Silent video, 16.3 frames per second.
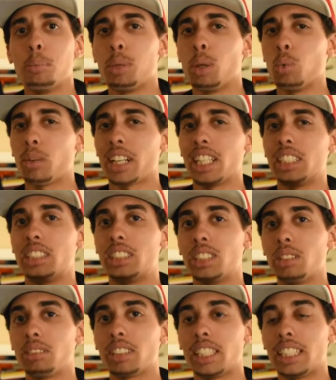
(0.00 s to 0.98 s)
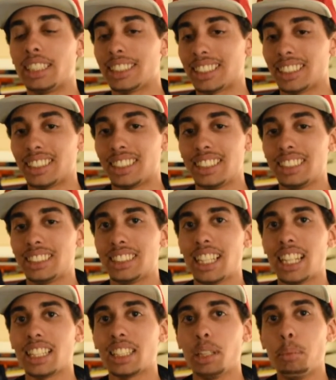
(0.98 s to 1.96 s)
but what I don't like is
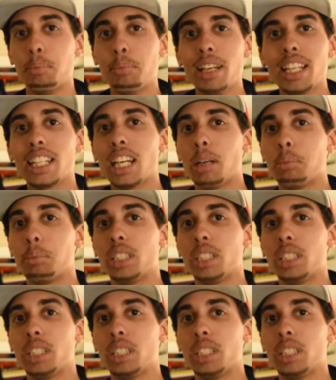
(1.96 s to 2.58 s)
that there may not